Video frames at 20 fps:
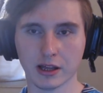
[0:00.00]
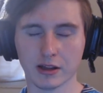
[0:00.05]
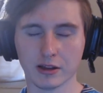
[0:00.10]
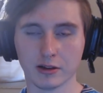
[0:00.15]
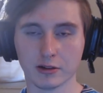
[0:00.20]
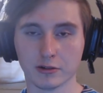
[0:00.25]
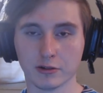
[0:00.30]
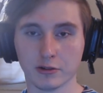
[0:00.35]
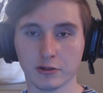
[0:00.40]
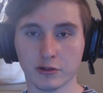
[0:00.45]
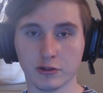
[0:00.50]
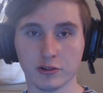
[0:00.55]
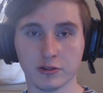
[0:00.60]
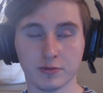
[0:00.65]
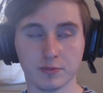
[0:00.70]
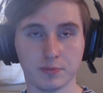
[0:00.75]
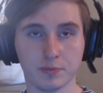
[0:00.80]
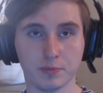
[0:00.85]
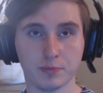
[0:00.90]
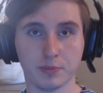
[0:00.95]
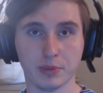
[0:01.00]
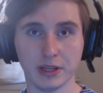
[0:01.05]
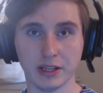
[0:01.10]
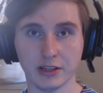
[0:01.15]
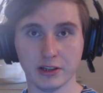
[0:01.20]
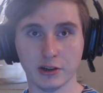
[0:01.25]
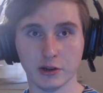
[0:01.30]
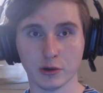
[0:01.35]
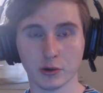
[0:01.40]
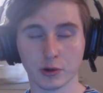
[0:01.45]
or
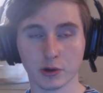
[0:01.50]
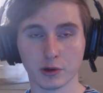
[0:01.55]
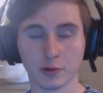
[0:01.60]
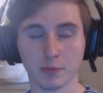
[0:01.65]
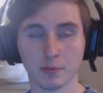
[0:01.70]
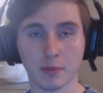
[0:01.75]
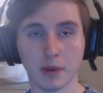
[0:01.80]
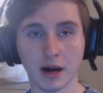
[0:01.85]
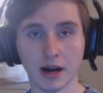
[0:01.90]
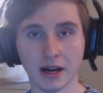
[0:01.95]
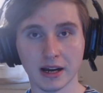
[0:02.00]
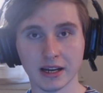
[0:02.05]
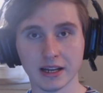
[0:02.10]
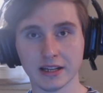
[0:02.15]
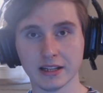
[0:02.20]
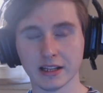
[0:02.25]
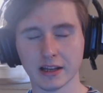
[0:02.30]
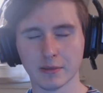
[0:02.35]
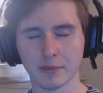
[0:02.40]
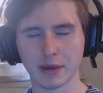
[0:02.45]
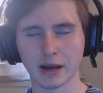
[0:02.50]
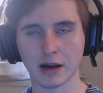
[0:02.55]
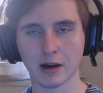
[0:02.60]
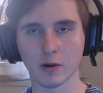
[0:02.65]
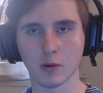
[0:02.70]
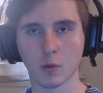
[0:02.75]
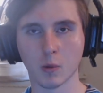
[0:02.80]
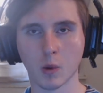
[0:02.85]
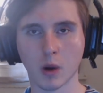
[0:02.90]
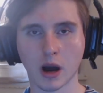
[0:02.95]
speak your mind
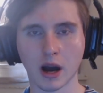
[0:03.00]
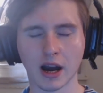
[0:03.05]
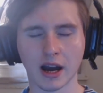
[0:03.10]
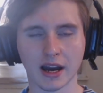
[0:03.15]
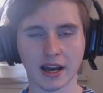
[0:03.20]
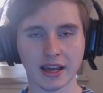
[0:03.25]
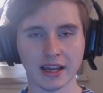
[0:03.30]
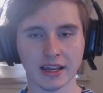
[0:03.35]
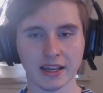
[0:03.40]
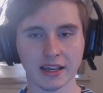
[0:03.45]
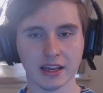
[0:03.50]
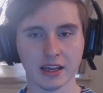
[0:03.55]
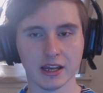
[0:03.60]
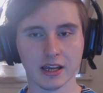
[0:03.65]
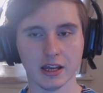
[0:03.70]
about why